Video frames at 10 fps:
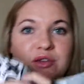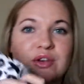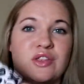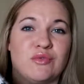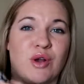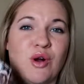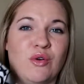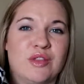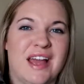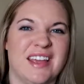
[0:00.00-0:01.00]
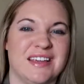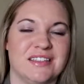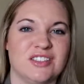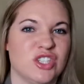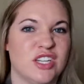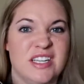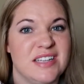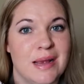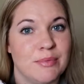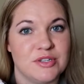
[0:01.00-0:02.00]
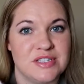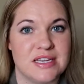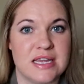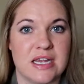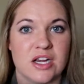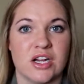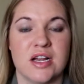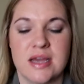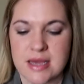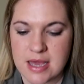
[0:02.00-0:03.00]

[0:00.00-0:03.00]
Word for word: You could throw like dirty diapers in here.